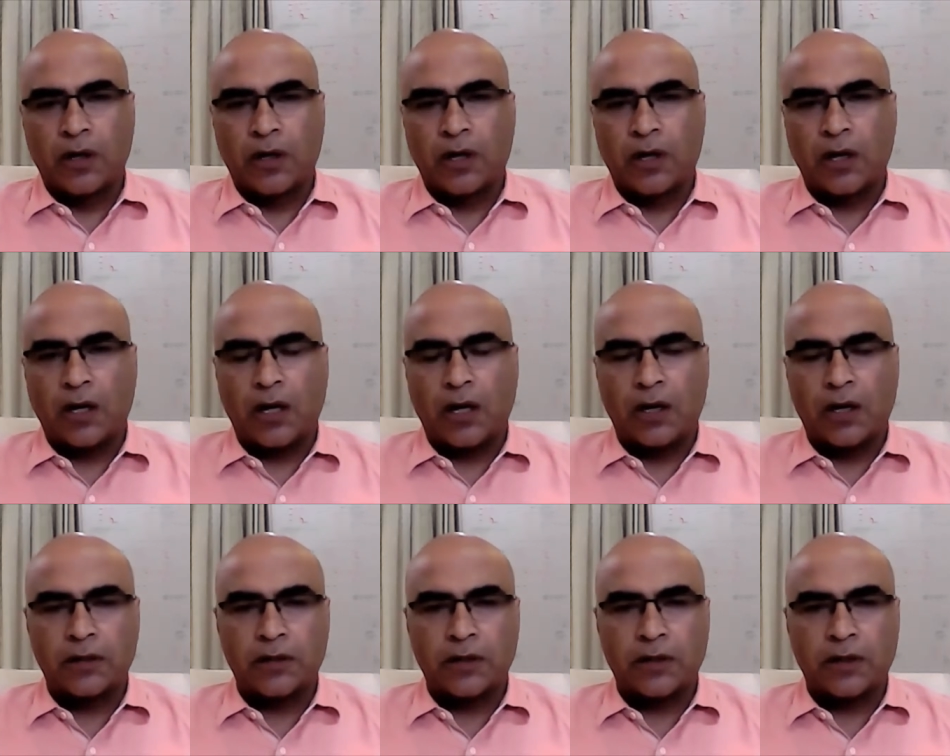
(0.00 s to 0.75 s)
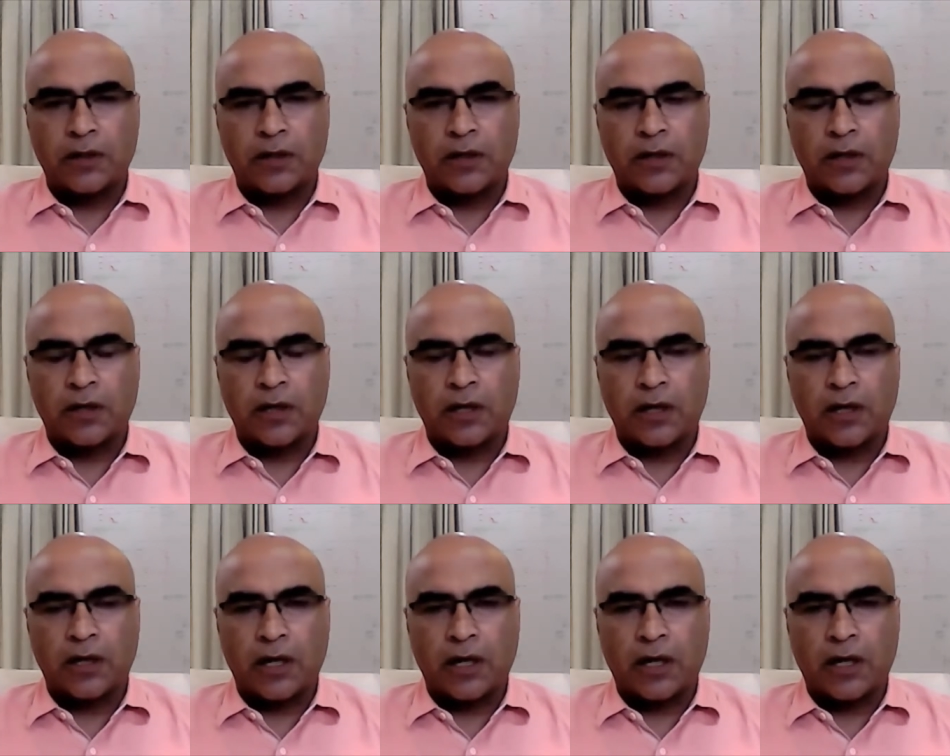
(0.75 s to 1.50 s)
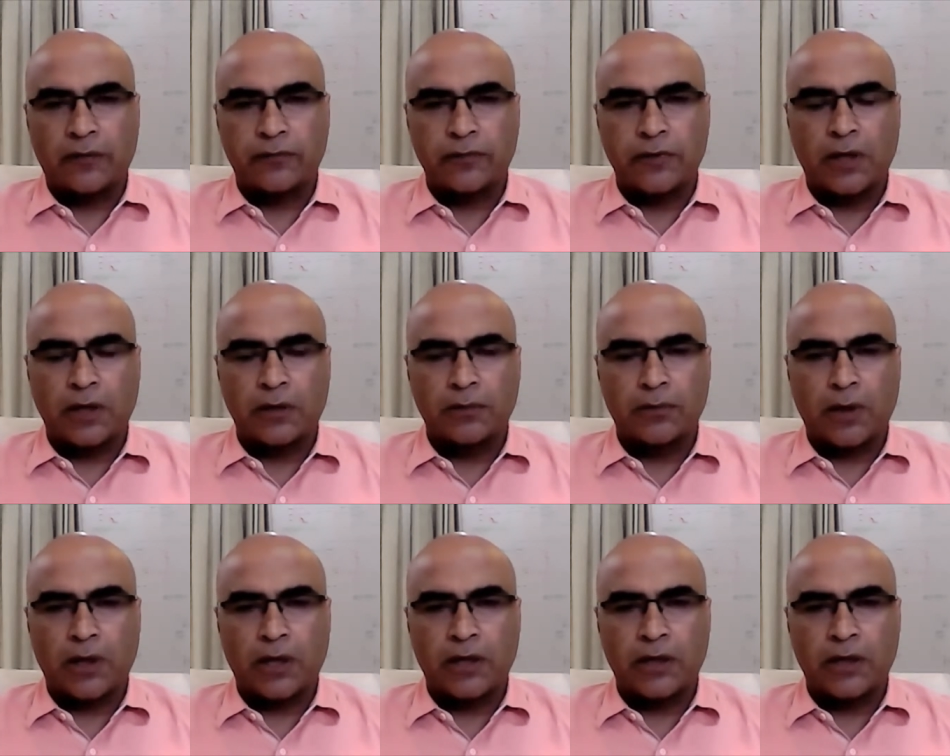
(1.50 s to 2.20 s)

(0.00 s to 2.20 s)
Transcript: and I have done my